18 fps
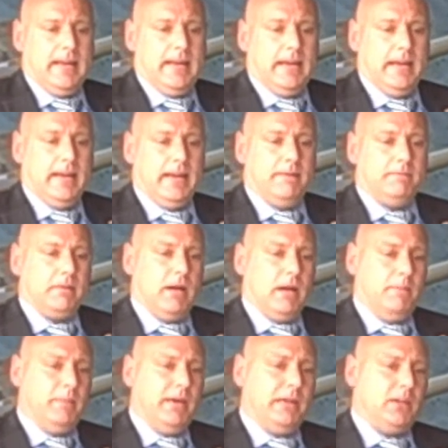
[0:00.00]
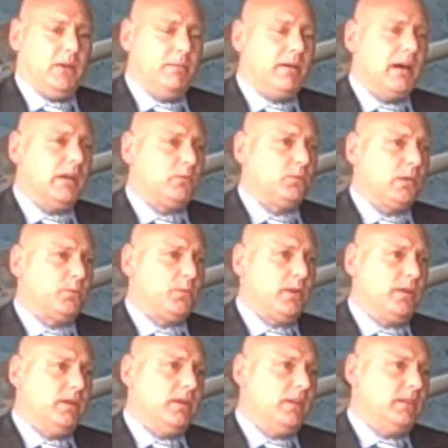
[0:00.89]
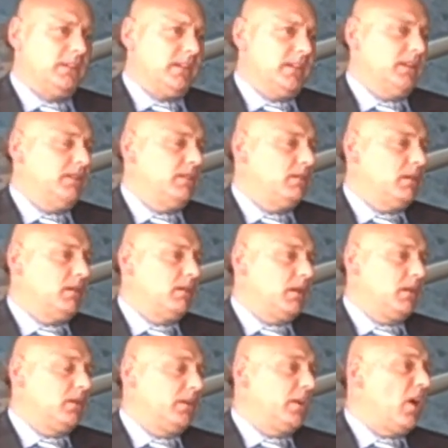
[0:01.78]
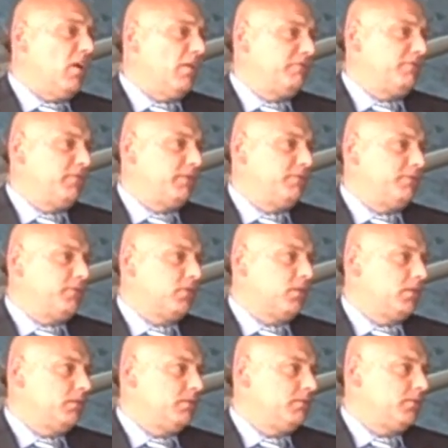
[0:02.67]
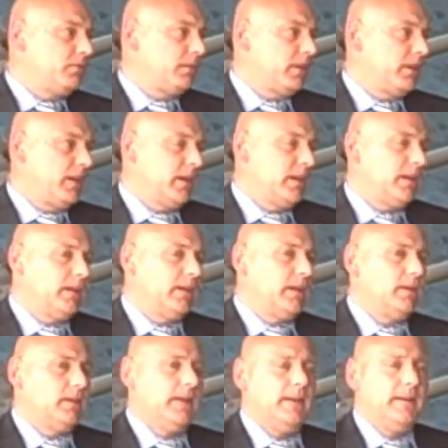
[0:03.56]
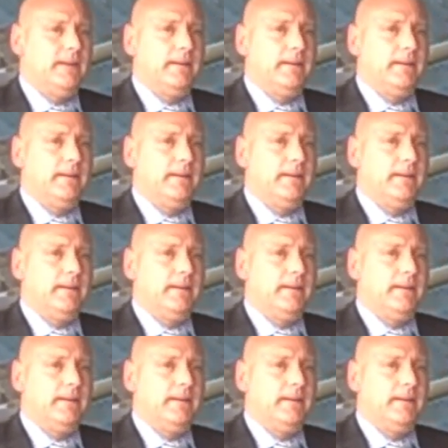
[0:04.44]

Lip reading: A bit about what we're going to offer for Canada.